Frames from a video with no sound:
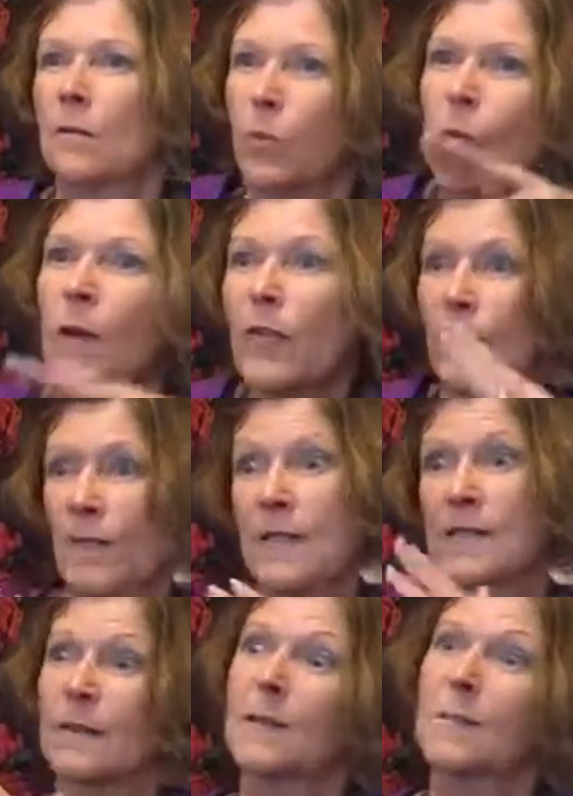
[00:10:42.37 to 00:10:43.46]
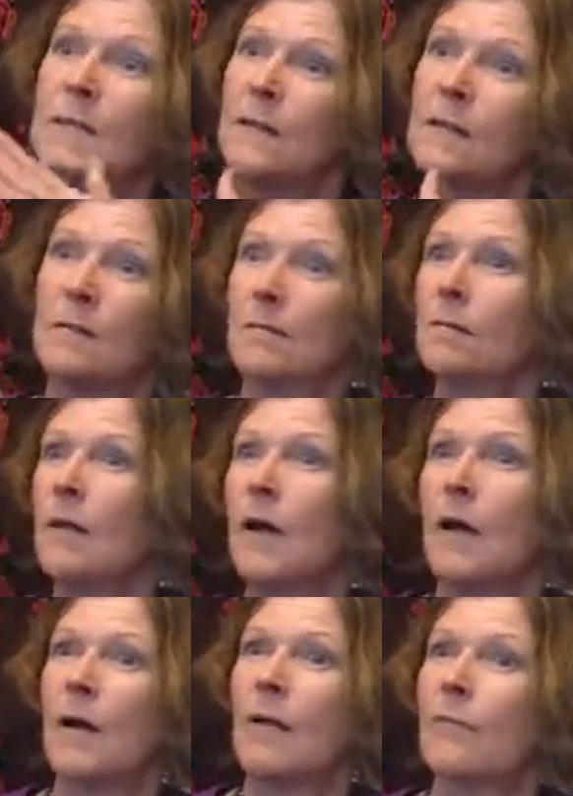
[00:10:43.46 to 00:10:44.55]
with these limited
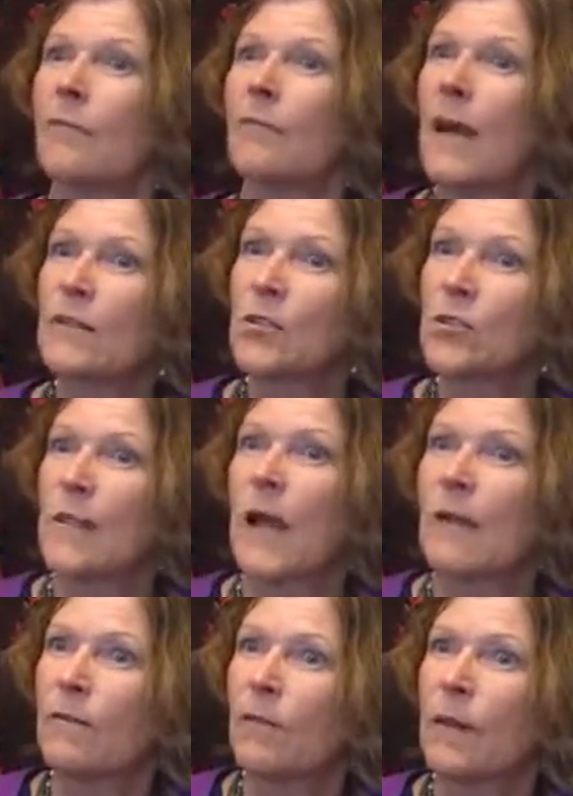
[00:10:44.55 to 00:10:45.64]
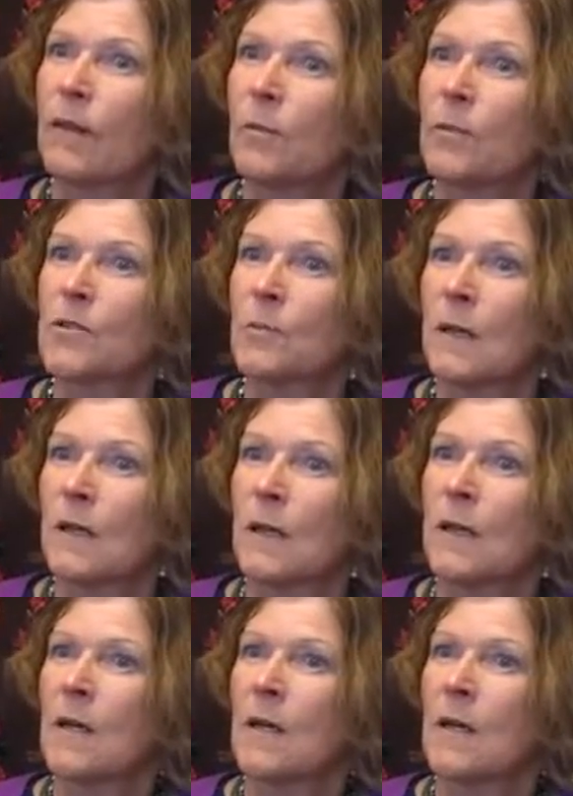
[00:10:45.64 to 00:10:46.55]
factors that I have available to me?